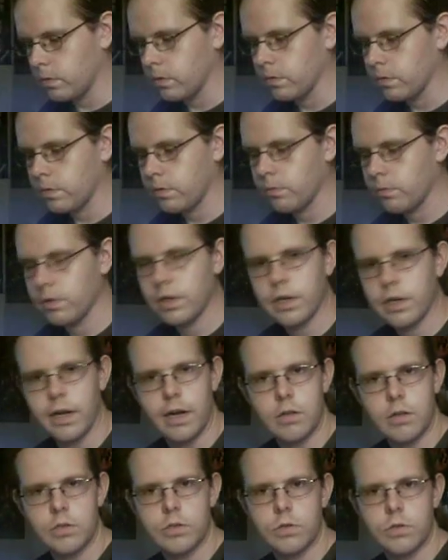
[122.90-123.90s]
for 3
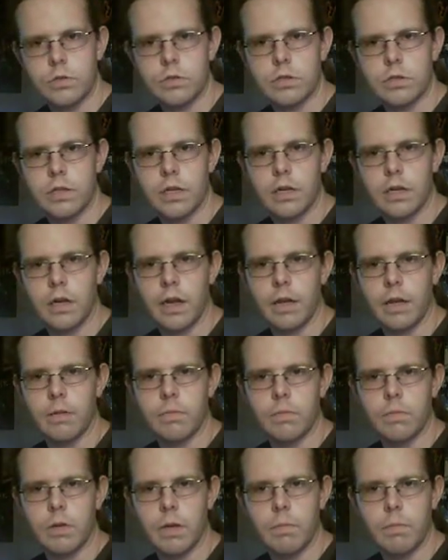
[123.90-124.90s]
consoles that I
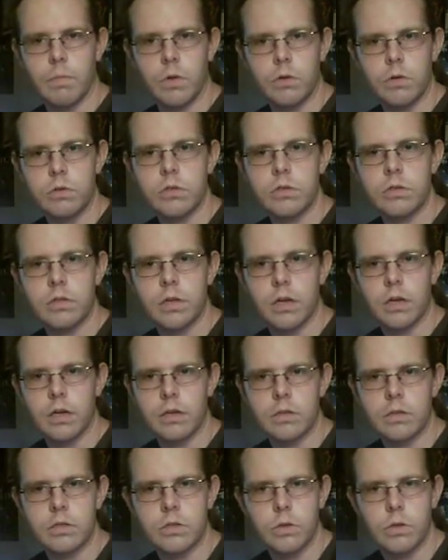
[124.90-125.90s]
am most
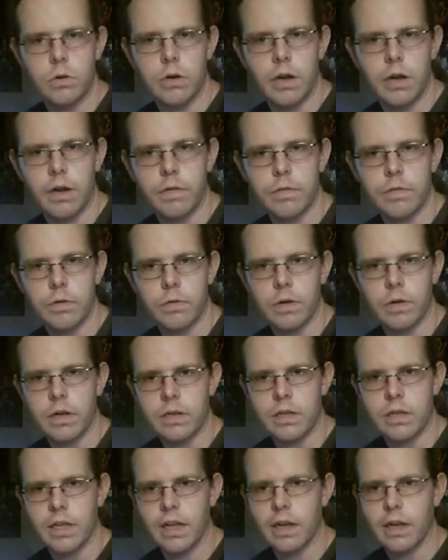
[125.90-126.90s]
sought after
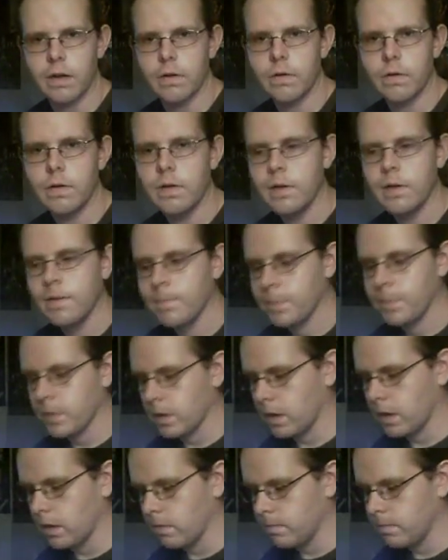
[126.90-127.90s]
right now.
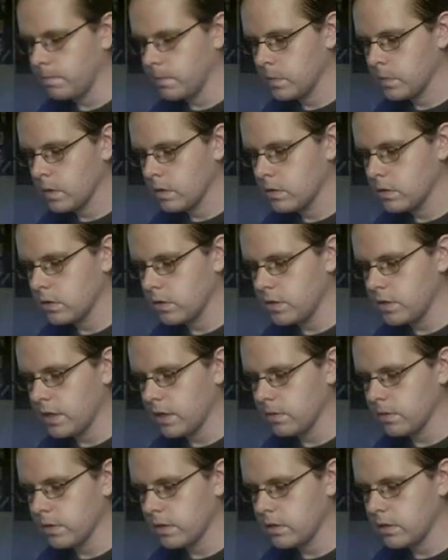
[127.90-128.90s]
So
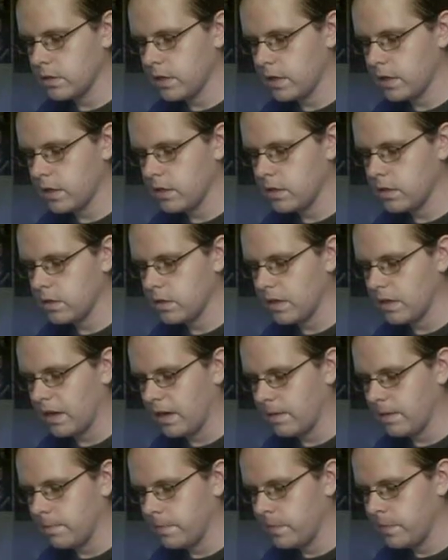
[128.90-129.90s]
yeah, let's get into
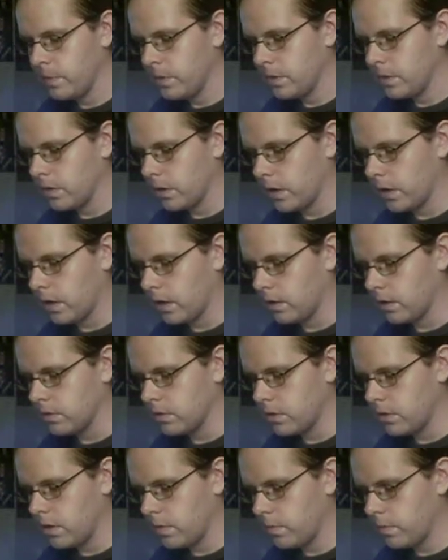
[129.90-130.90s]
that.
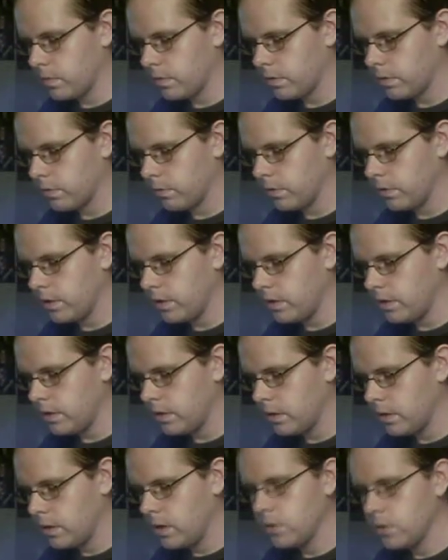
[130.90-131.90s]
The number 3
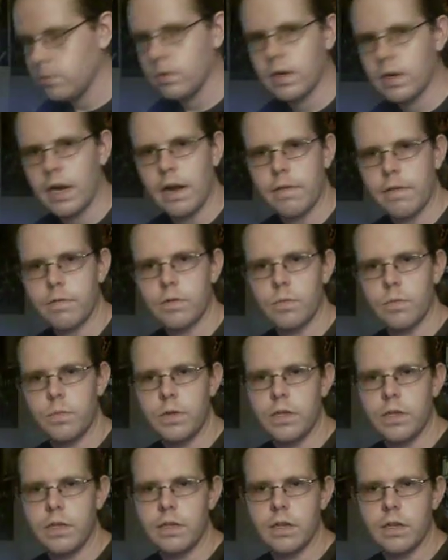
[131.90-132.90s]
would have to
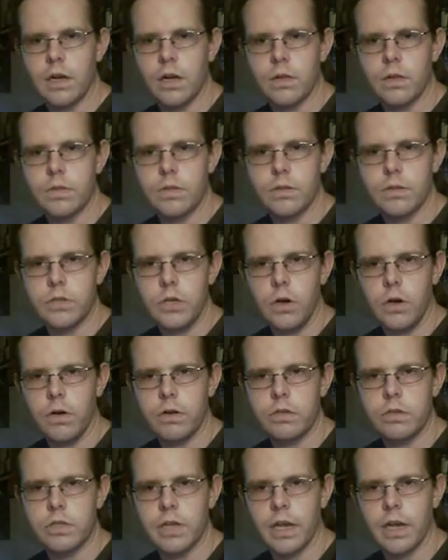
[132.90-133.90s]
be the
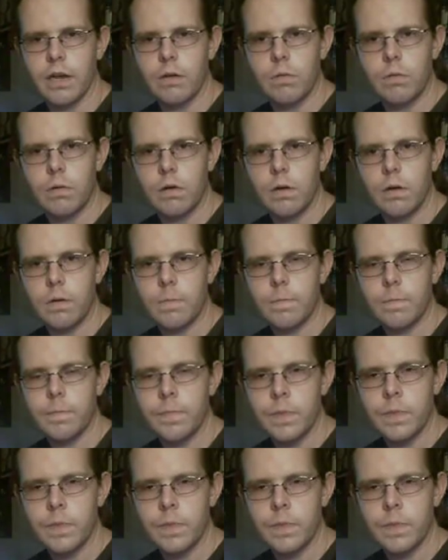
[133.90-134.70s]
Atari Jaguar.